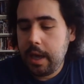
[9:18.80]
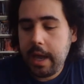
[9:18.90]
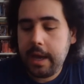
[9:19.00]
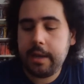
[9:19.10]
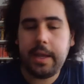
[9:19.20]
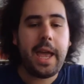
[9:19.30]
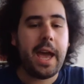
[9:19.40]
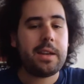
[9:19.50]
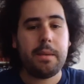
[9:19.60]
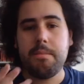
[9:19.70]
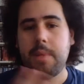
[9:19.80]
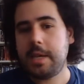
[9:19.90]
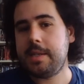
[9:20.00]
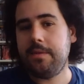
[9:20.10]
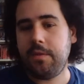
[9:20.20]
And then they had an
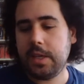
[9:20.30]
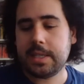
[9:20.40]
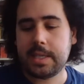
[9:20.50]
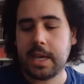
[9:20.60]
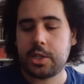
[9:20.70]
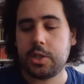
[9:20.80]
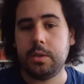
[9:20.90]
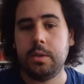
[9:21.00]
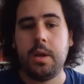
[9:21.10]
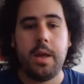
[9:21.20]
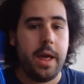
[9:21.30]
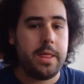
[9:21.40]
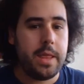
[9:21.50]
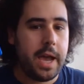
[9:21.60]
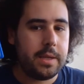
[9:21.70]
amazing Vita section,
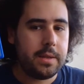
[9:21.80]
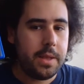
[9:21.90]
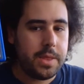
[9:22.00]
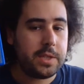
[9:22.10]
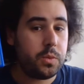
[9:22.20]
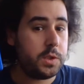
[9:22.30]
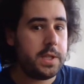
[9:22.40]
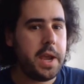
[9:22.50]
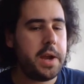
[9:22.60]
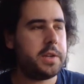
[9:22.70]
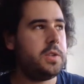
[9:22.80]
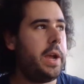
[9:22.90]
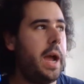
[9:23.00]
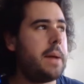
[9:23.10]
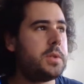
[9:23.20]
and this was there. So
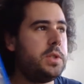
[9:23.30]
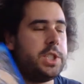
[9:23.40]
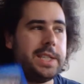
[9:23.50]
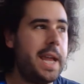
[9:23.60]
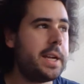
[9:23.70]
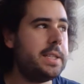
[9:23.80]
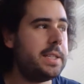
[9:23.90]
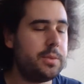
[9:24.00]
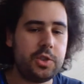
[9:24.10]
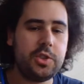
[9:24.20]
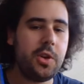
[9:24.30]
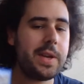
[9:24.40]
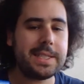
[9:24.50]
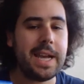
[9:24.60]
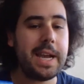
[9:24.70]
I absolutely snagged it. I was so
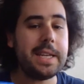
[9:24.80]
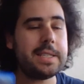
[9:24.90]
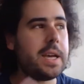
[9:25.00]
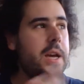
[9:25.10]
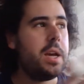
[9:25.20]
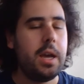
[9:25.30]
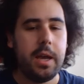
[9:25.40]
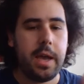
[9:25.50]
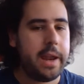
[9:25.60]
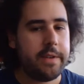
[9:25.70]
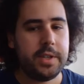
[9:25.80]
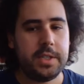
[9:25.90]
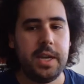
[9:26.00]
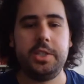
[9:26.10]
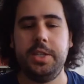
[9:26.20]
excited. And I haven't
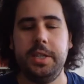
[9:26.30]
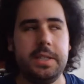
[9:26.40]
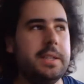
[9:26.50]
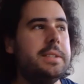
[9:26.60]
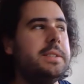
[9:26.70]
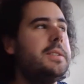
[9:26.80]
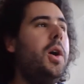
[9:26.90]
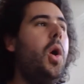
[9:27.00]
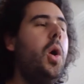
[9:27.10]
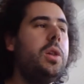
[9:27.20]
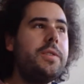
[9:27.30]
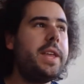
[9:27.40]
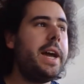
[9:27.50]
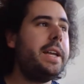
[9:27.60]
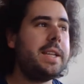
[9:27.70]
touched it. All of
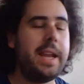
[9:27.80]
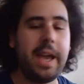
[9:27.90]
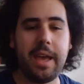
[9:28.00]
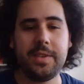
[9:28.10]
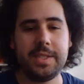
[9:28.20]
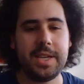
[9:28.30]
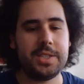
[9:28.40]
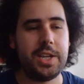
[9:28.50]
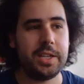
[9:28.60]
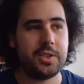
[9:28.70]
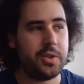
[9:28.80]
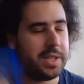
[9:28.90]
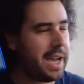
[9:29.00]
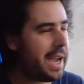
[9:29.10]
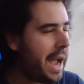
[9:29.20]
that, and I haven't touched it yet. So
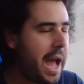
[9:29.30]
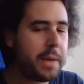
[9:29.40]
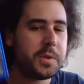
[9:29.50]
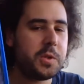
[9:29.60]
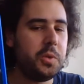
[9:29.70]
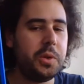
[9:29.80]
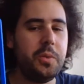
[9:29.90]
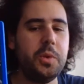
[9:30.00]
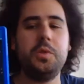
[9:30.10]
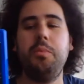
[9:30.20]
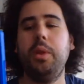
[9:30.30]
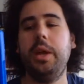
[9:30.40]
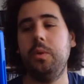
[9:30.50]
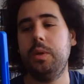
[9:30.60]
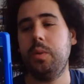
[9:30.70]
I absolutely want to
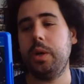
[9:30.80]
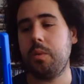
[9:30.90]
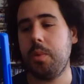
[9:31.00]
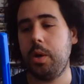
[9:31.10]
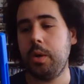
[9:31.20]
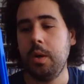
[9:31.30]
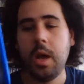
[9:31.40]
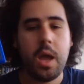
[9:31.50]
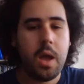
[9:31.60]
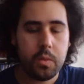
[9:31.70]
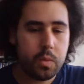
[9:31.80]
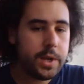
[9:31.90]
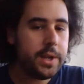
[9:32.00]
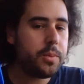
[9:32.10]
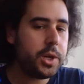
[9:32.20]
play Utawara Mono.
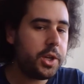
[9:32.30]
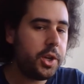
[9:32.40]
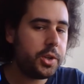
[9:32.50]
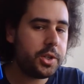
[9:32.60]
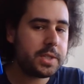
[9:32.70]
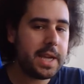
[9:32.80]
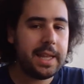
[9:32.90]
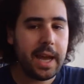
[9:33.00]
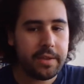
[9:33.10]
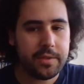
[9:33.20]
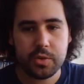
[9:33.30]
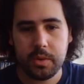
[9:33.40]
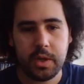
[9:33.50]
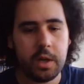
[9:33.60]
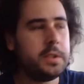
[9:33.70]
Really, really curious. I like
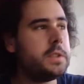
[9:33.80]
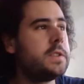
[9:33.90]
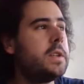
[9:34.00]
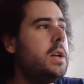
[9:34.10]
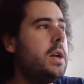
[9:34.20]
visual novels.